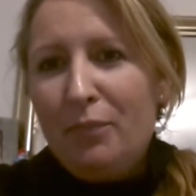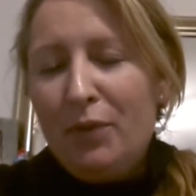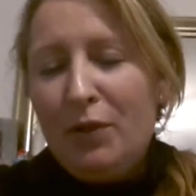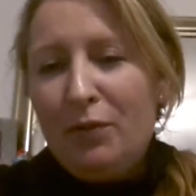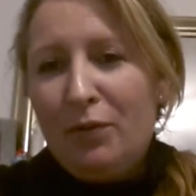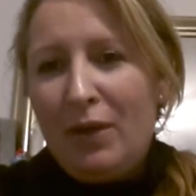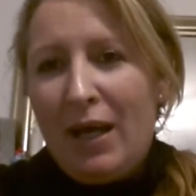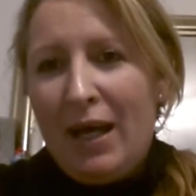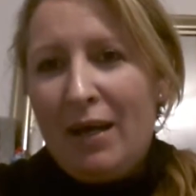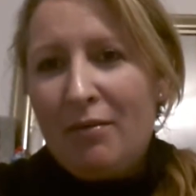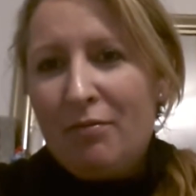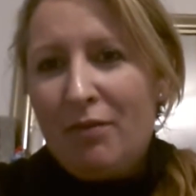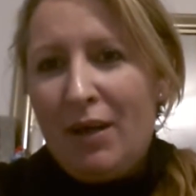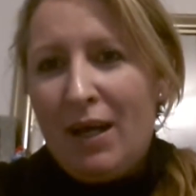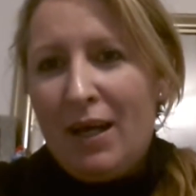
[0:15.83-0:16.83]
we all
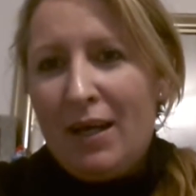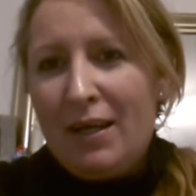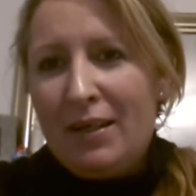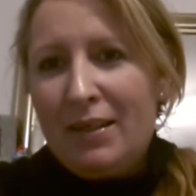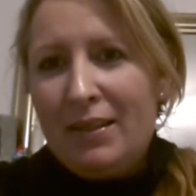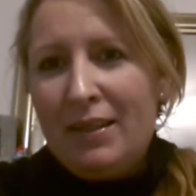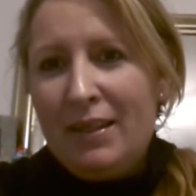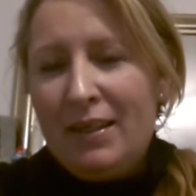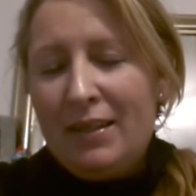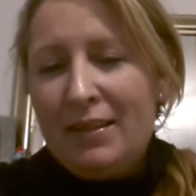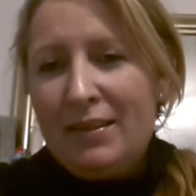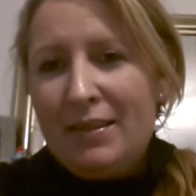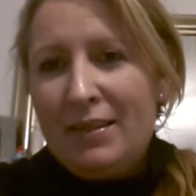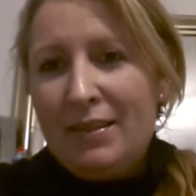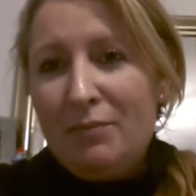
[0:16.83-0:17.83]
have
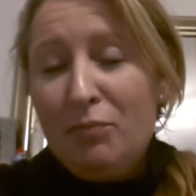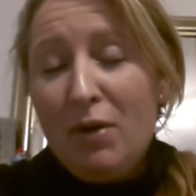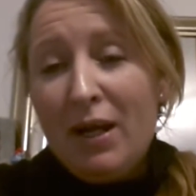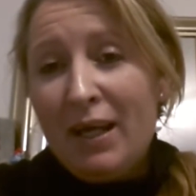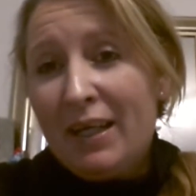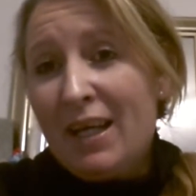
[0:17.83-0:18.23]
well,